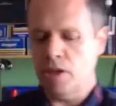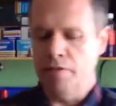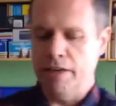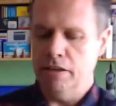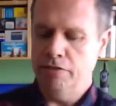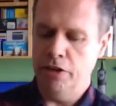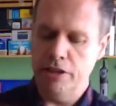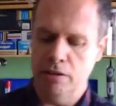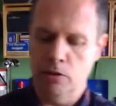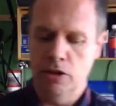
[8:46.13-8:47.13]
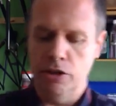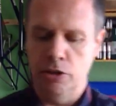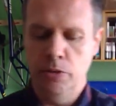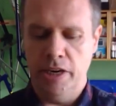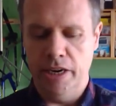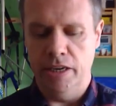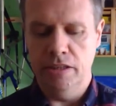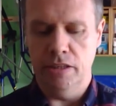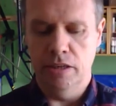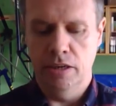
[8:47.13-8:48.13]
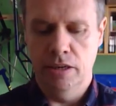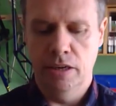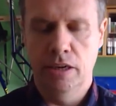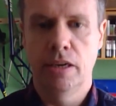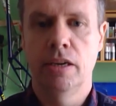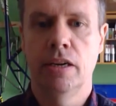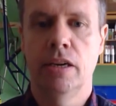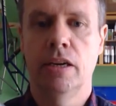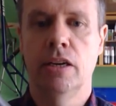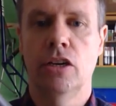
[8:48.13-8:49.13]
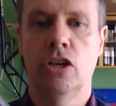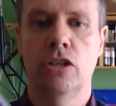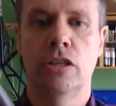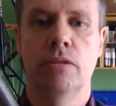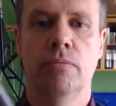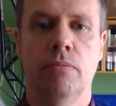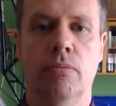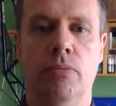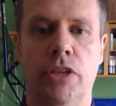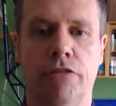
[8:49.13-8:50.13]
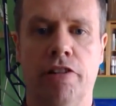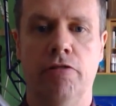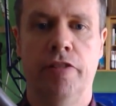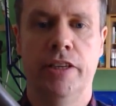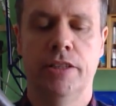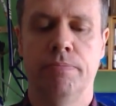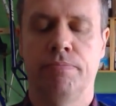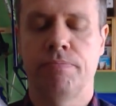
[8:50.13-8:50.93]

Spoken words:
Right, first thing I'm going to do is cut this crown race.